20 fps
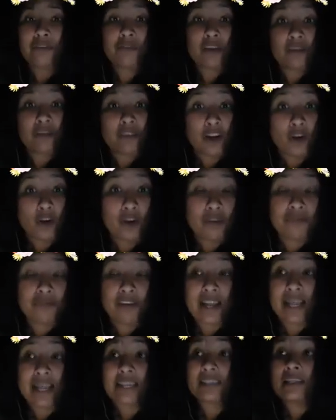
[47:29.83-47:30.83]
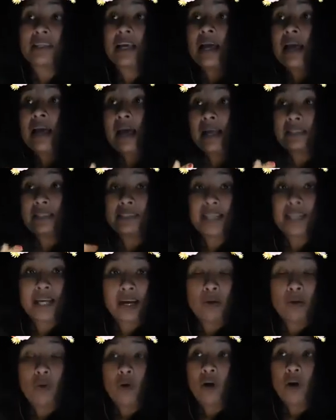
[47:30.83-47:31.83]
you have a long flight, and take
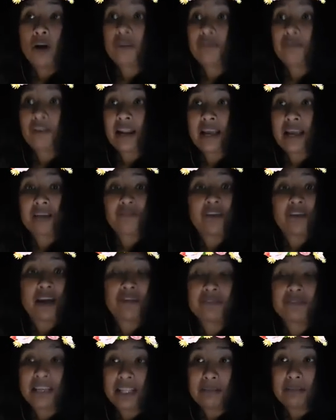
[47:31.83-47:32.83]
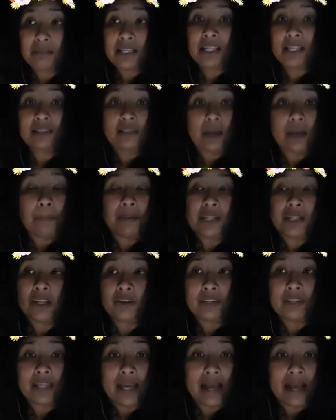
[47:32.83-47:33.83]
a walk for like 5-10 minutes up and
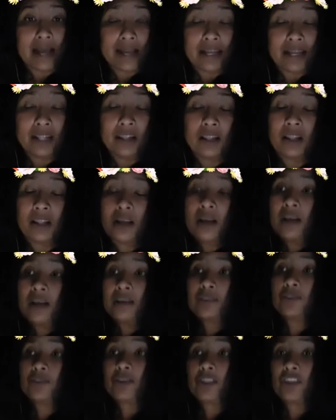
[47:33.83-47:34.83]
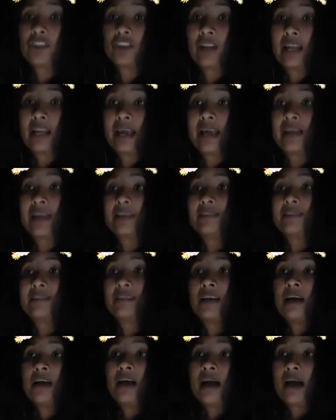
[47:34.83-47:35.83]
down the aisle, stretch your legs,
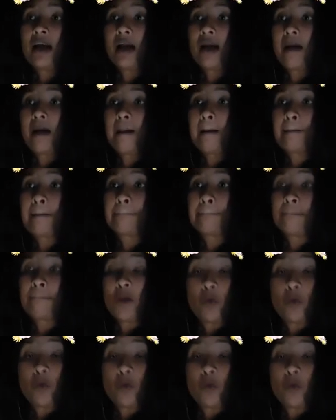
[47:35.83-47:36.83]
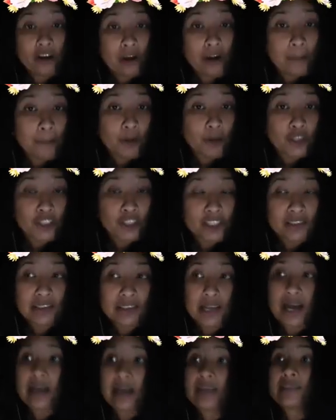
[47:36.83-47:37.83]
wear your compression
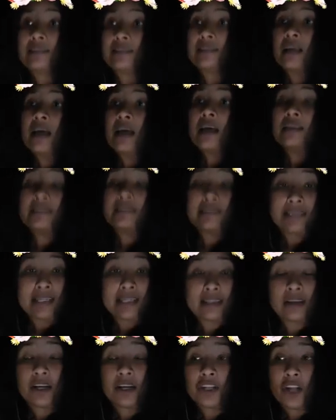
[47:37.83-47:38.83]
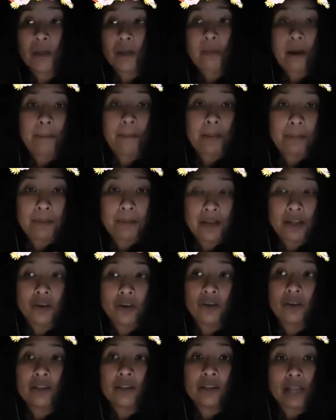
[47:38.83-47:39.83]
socks, sit on your boppy
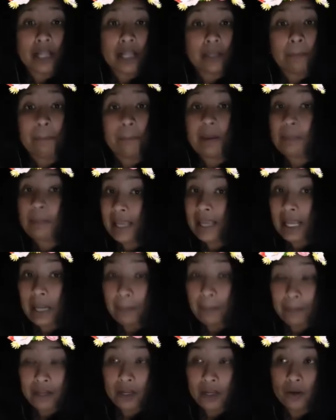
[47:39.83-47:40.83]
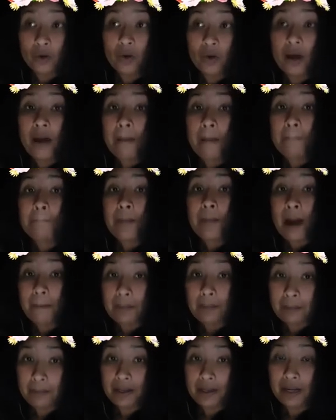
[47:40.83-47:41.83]
pillow, not BBL pillow,
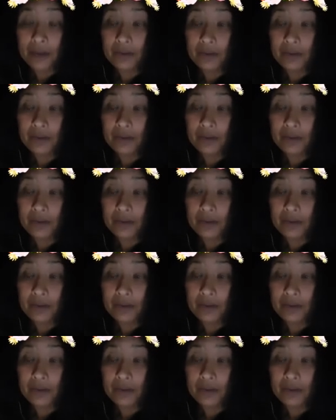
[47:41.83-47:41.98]
boppy pillow,